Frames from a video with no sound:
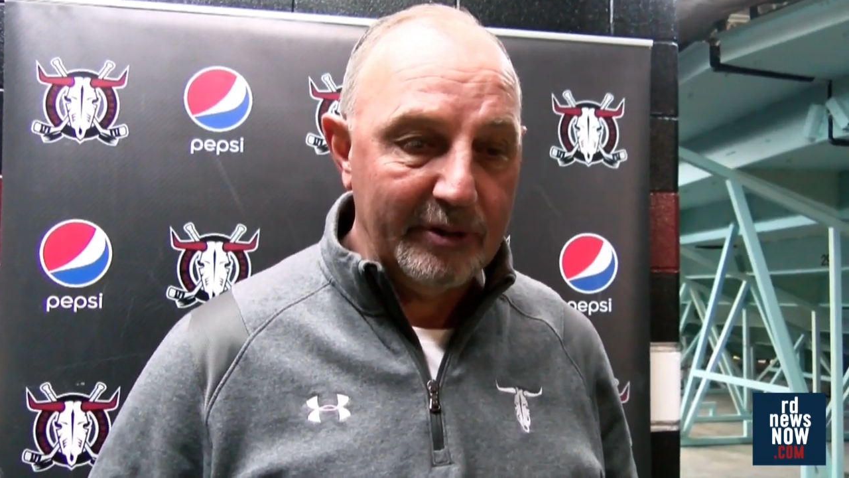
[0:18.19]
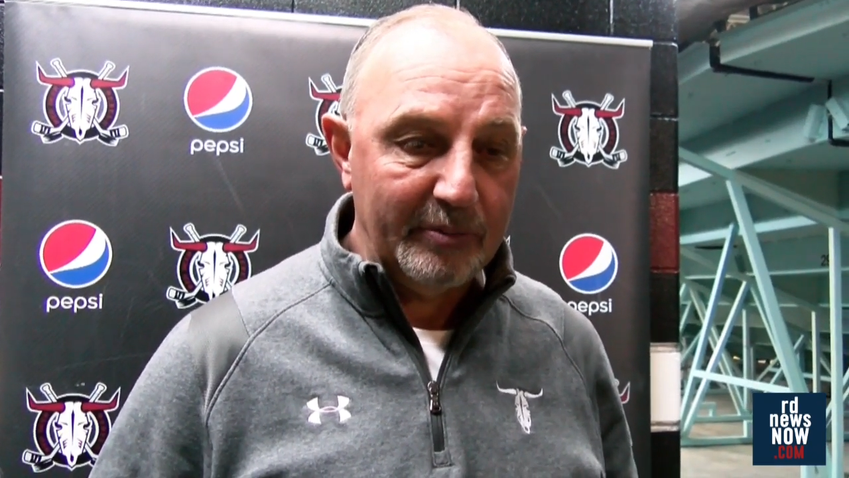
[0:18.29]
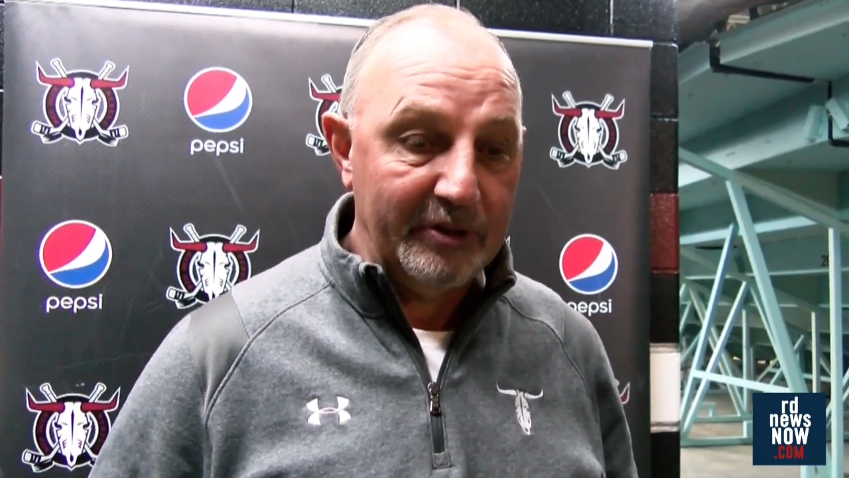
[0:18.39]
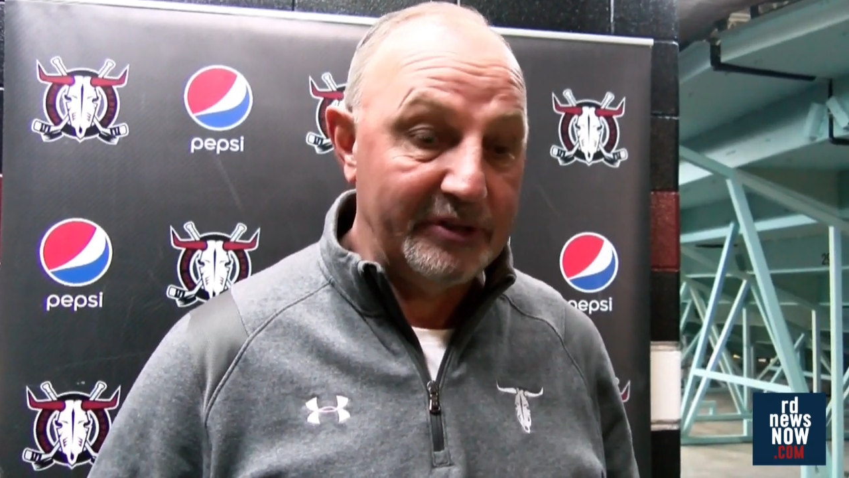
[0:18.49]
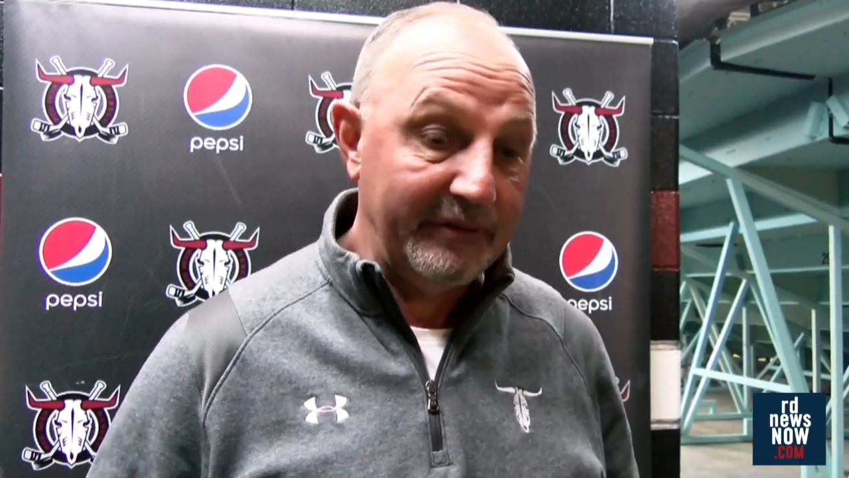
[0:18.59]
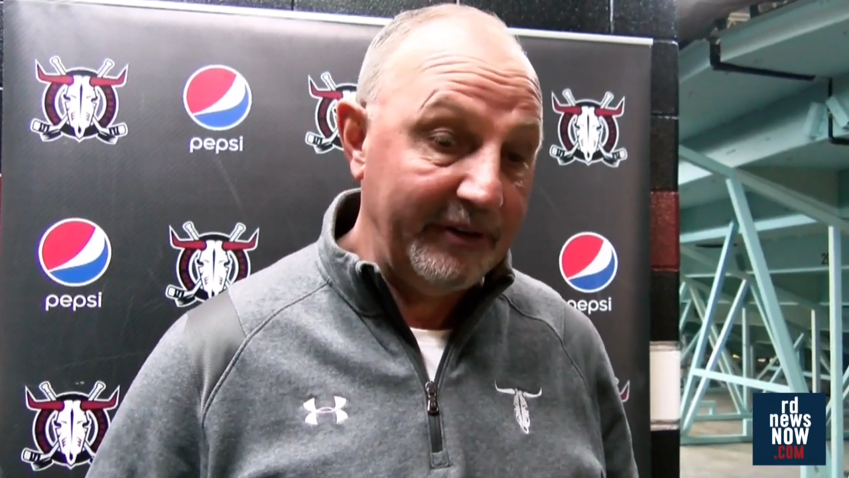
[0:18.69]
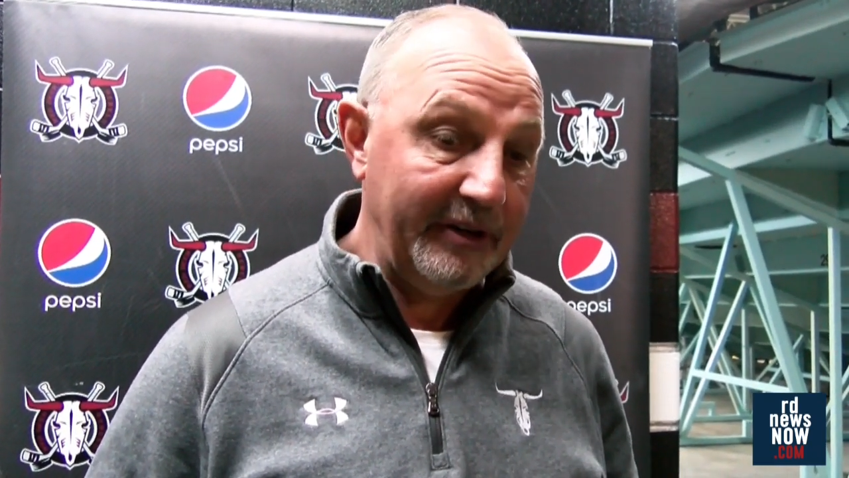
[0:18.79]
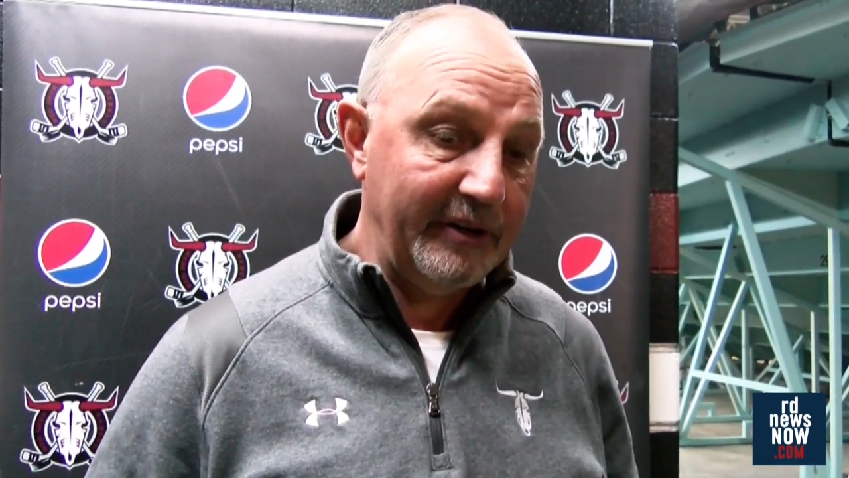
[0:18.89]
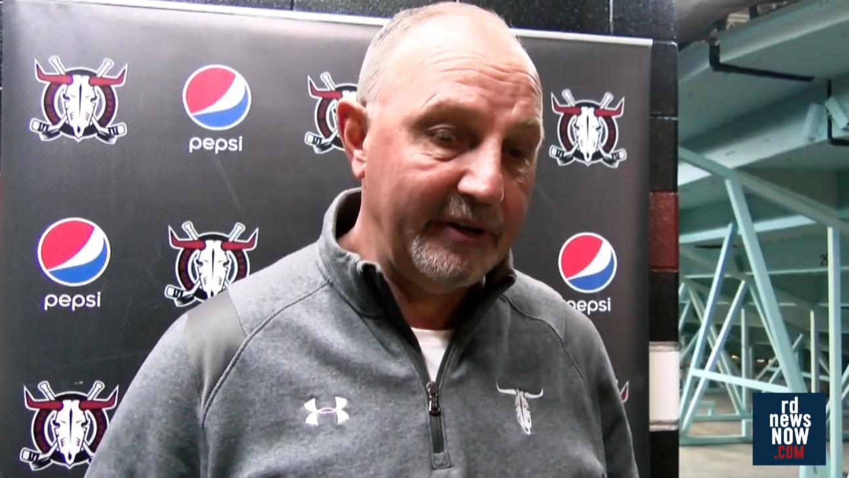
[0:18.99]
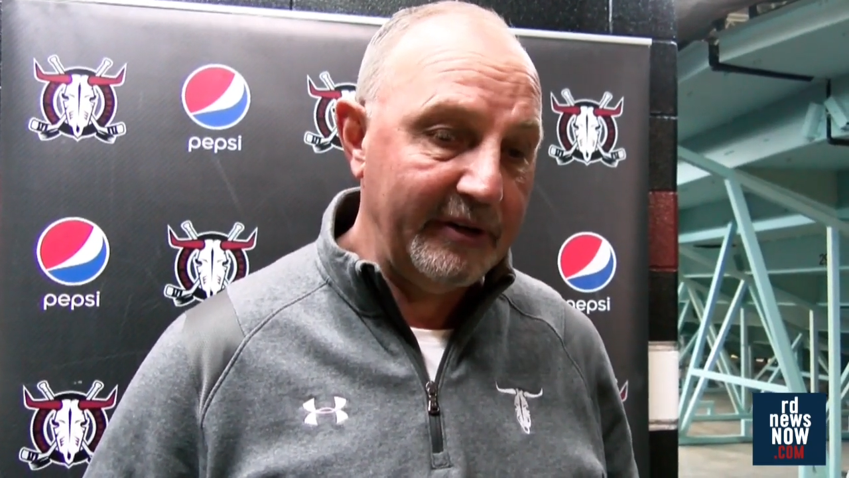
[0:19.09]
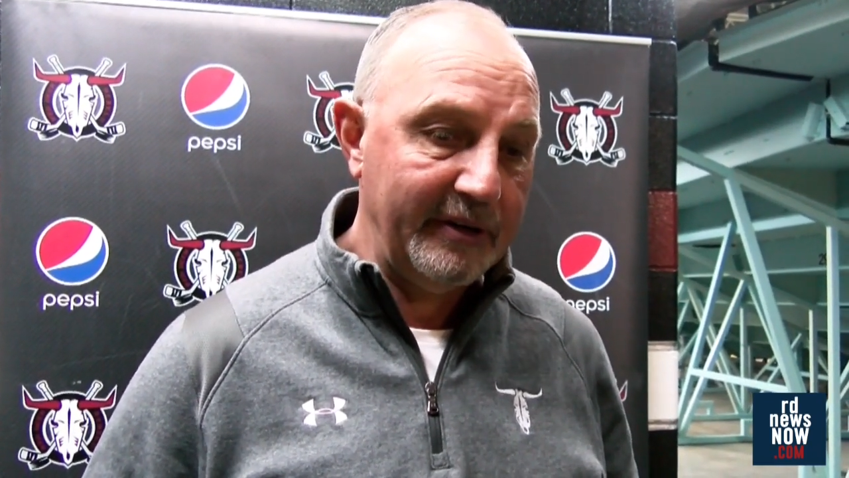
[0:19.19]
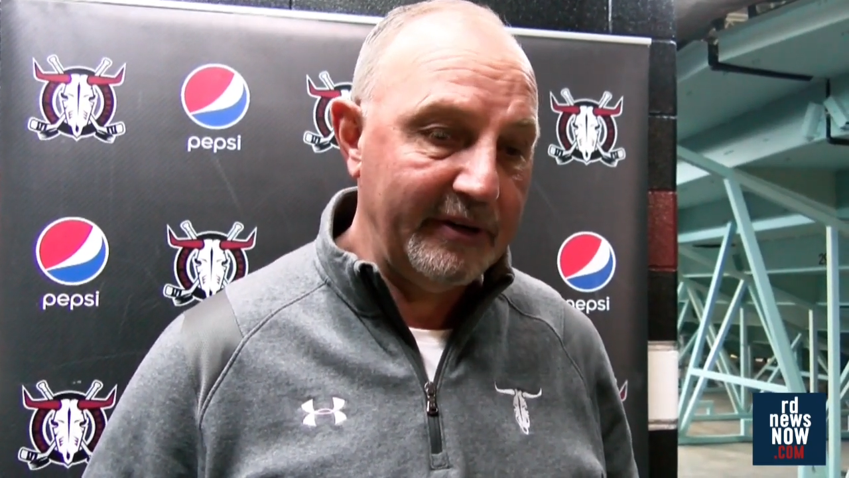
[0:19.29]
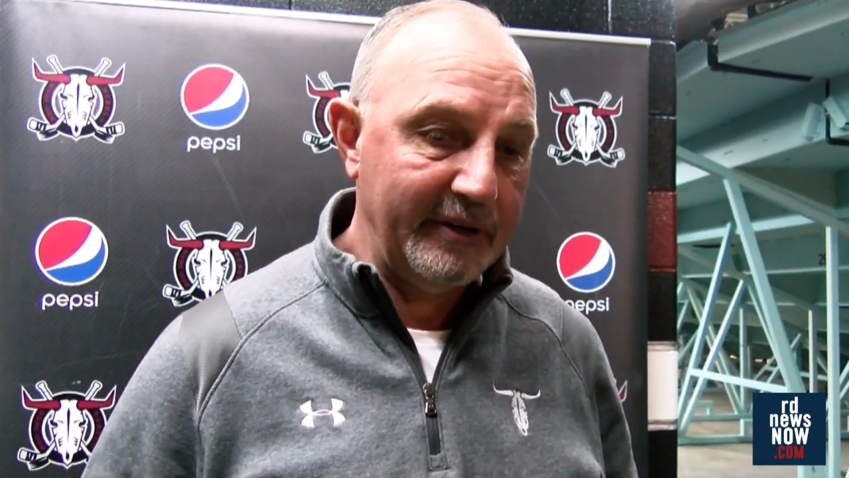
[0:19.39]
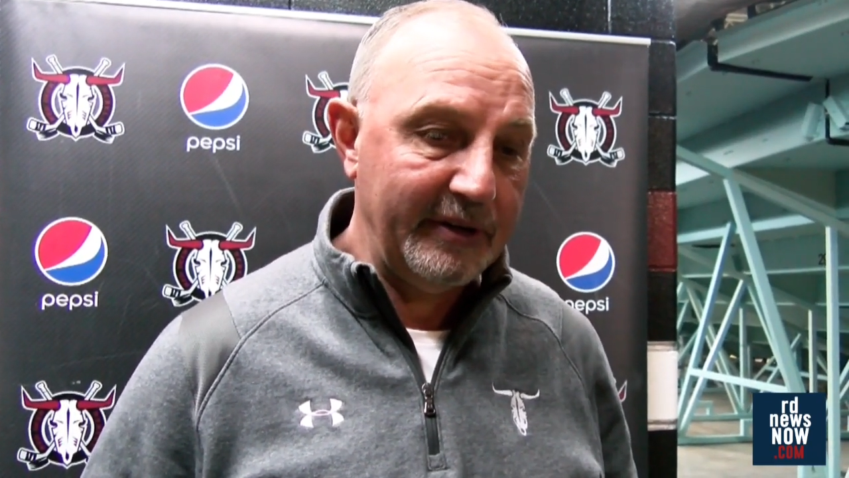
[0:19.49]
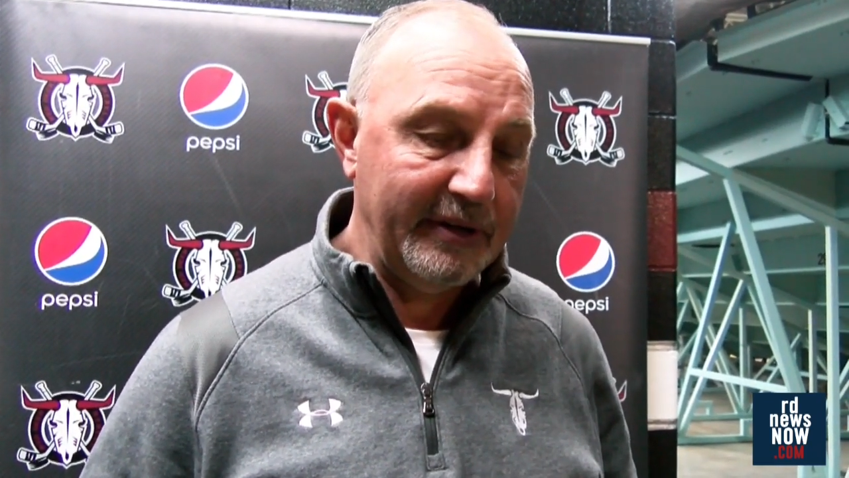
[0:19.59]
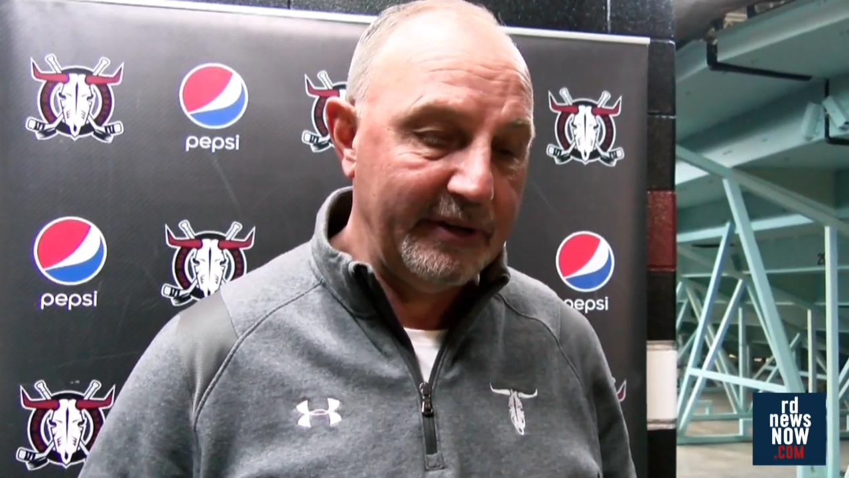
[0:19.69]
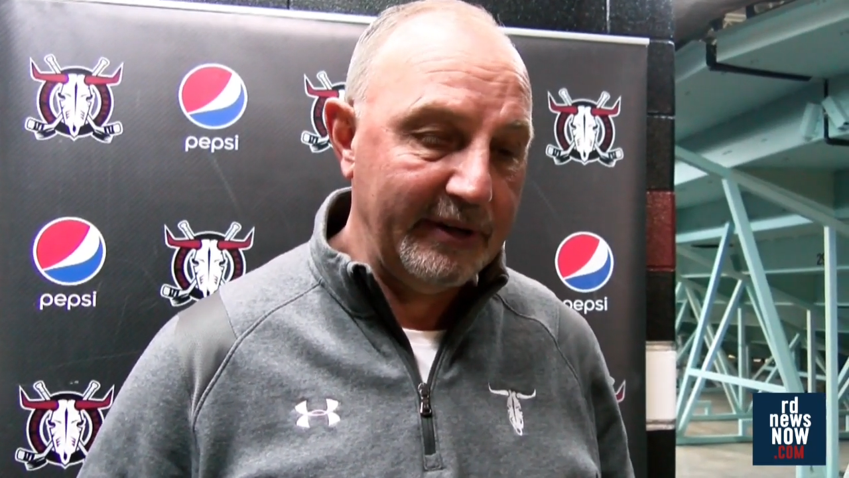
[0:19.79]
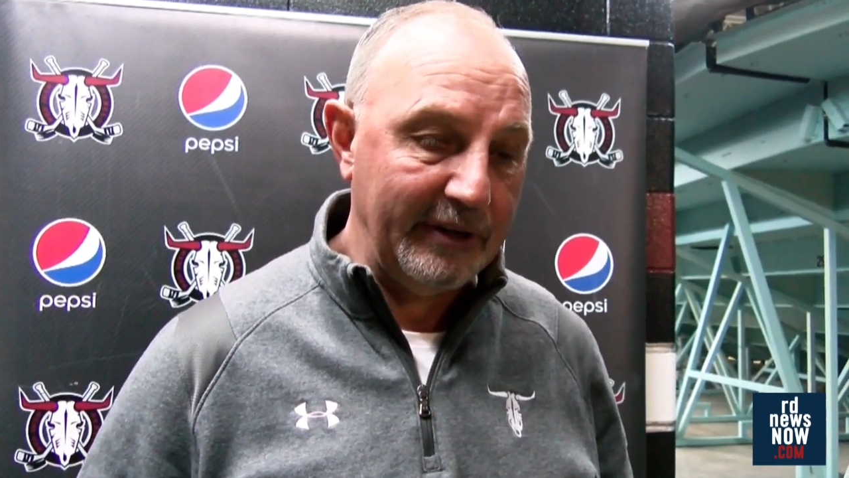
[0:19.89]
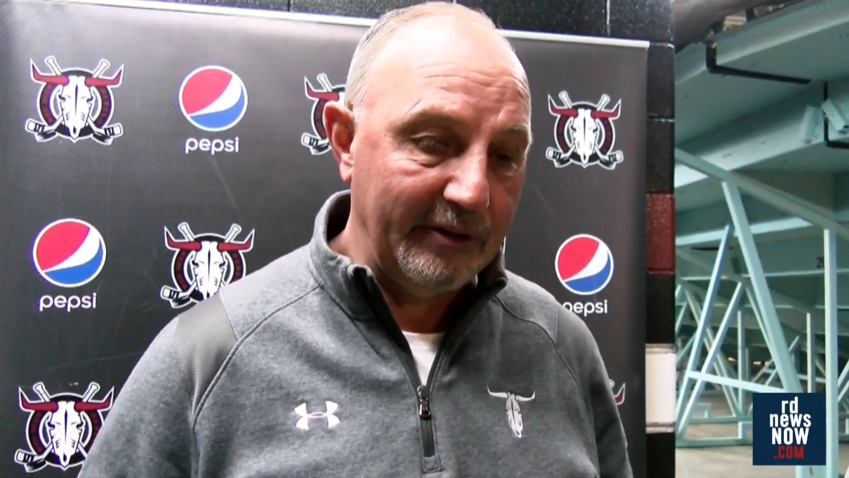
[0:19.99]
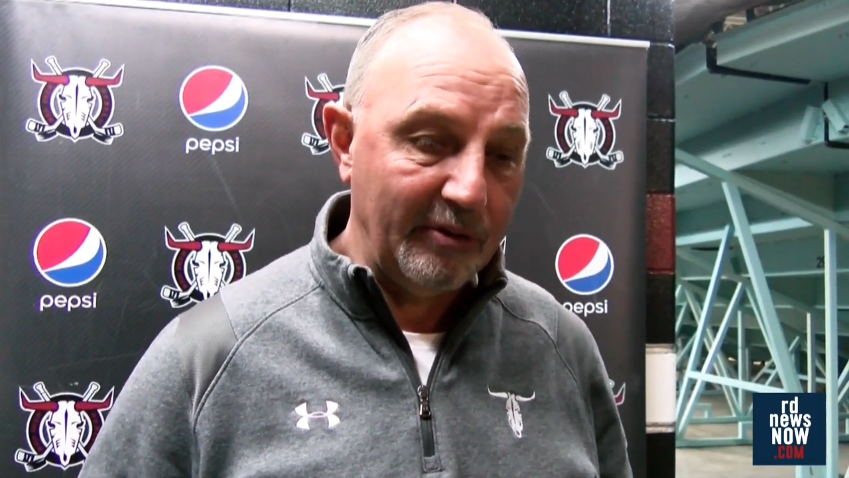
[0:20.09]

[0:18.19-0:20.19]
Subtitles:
persevere and you